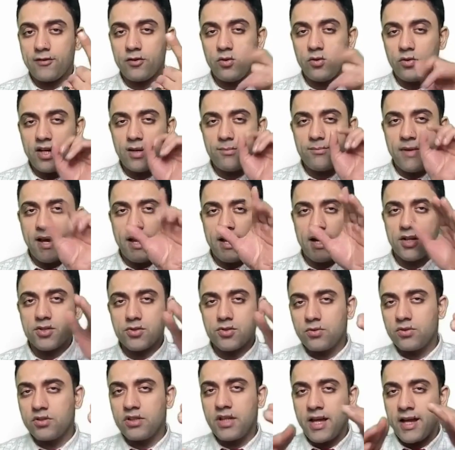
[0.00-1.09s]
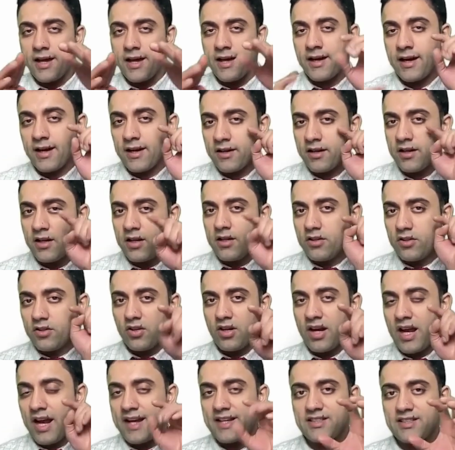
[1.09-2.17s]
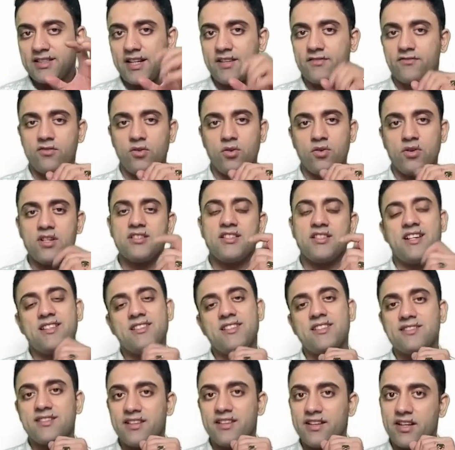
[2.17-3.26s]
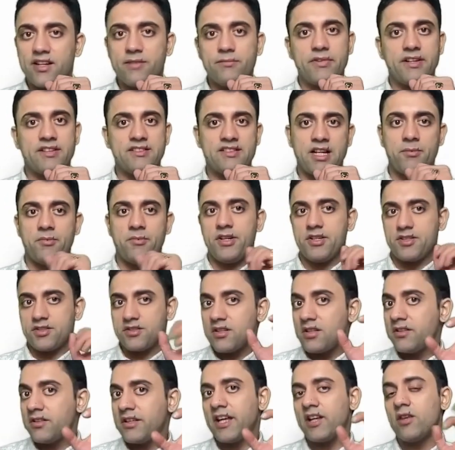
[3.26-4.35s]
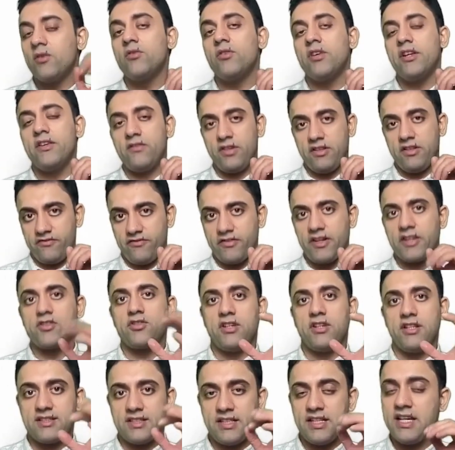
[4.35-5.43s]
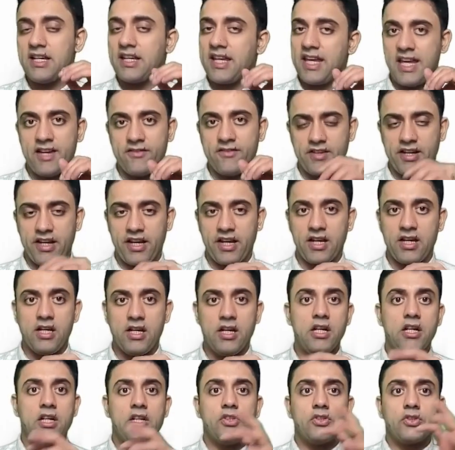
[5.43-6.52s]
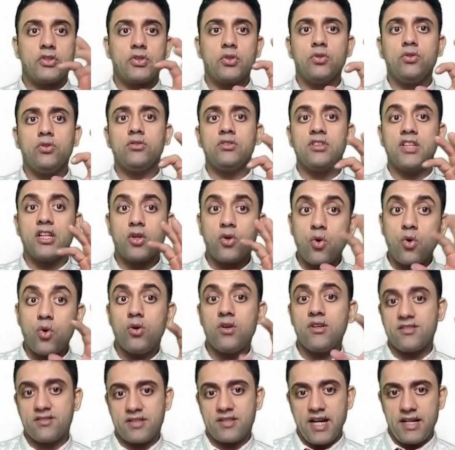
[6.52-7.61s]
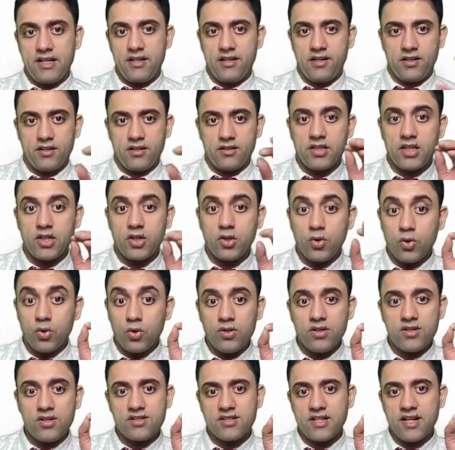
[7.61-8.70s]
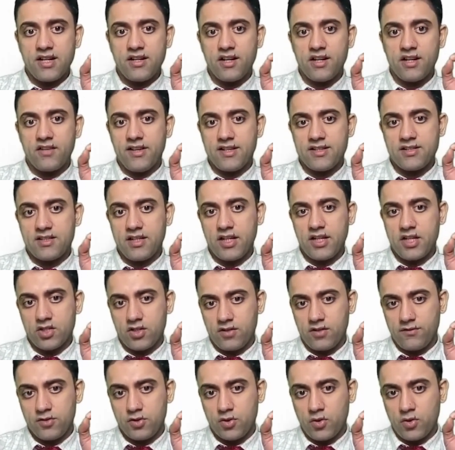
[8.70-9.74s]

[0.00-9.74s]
to look a parachute there and your eyes get focused. That is a slit lamp examination, and there only we actually see a KF ring. So the gold standard investigation